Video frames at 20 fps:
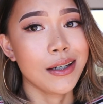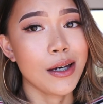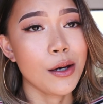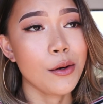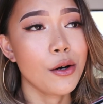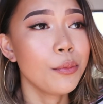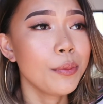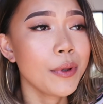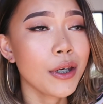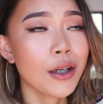
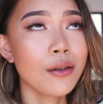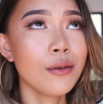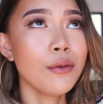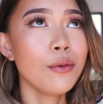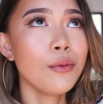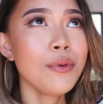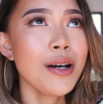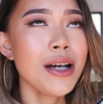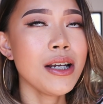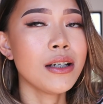So pick
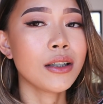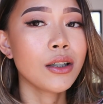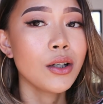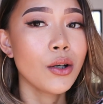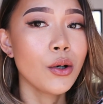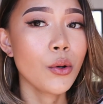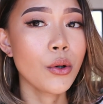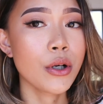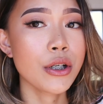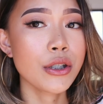
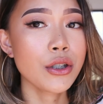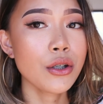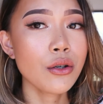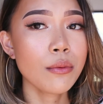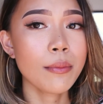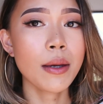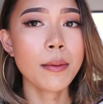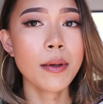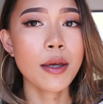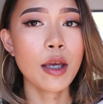one, or
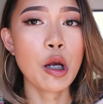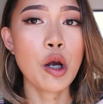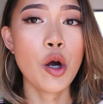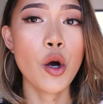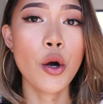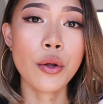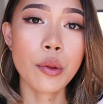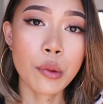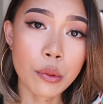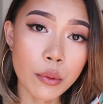two maybe,
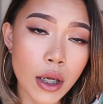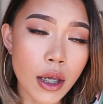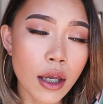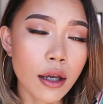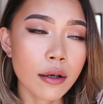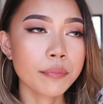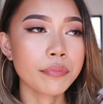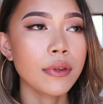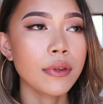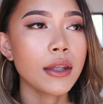or
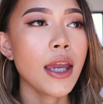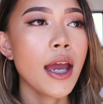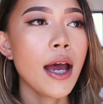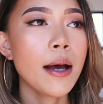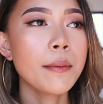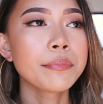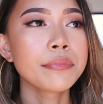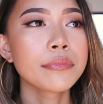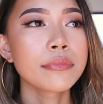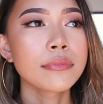three.
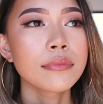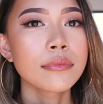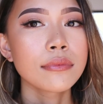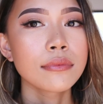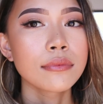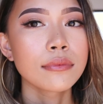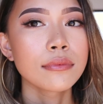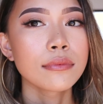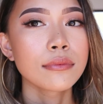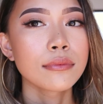Yeah.
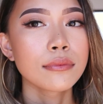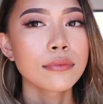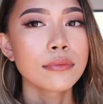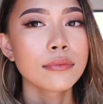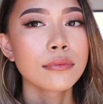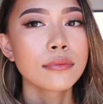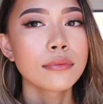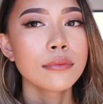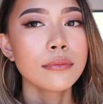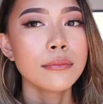
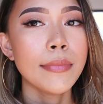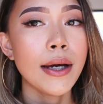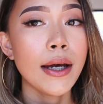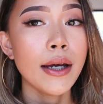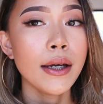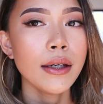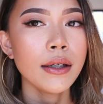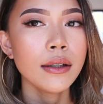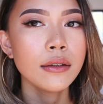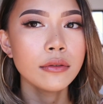
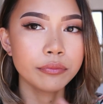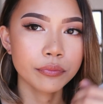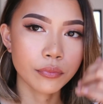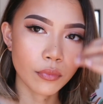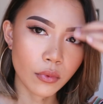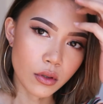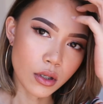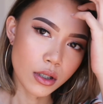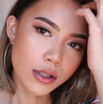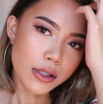Bye.
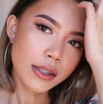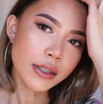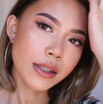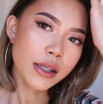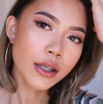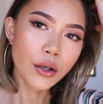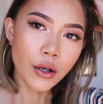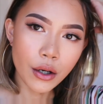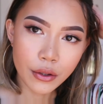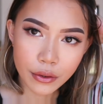
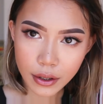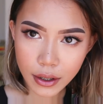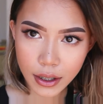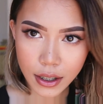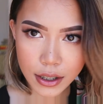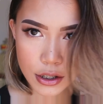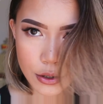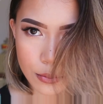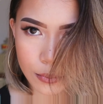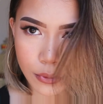See you on the
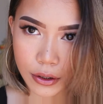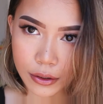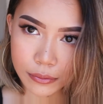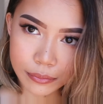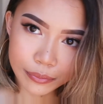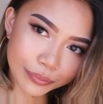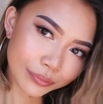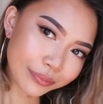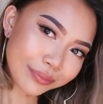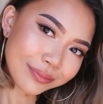next one.
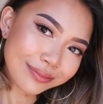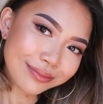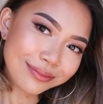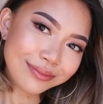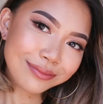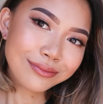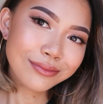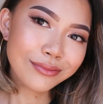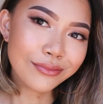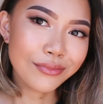
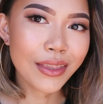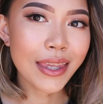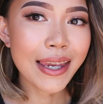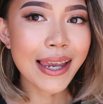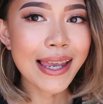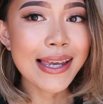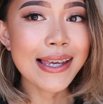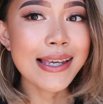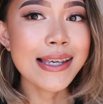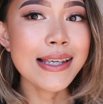
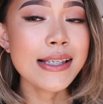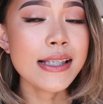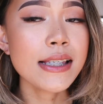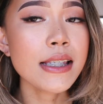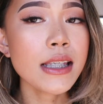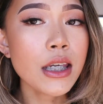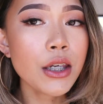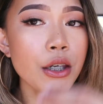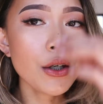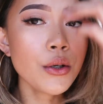
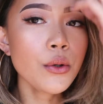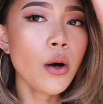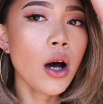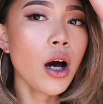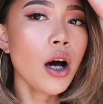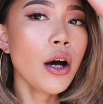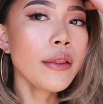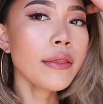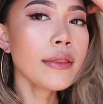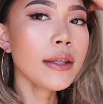See you
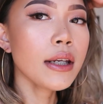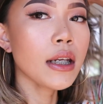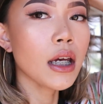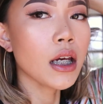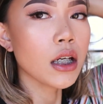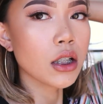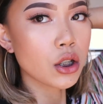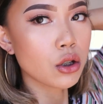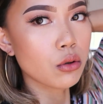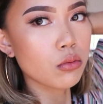on the
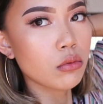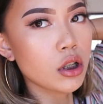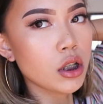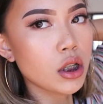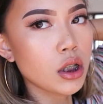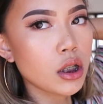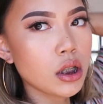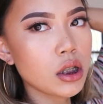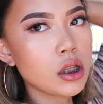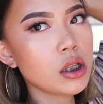next
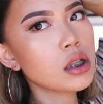one.